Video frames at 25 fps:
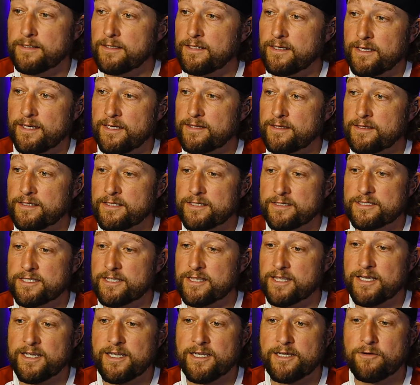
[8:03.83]
in this
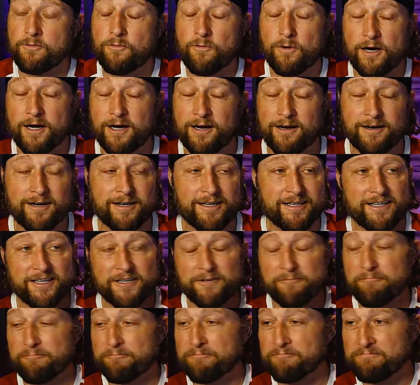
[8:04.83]
thing where
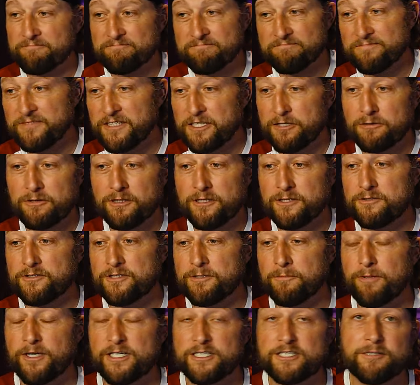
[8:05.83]
you, you lose a
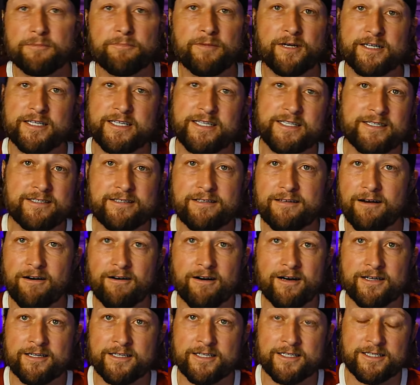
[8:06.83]
bunch of money
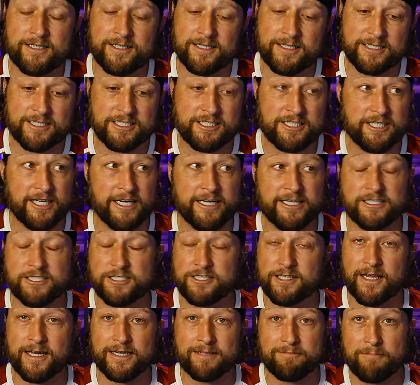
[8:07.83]
on an exchange
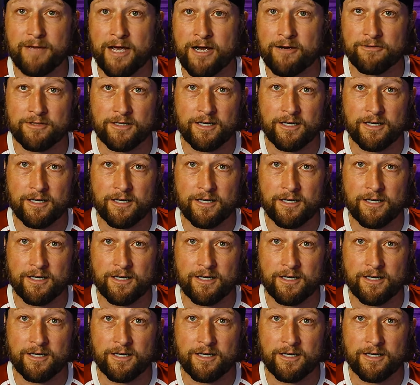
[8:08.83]
like Mount.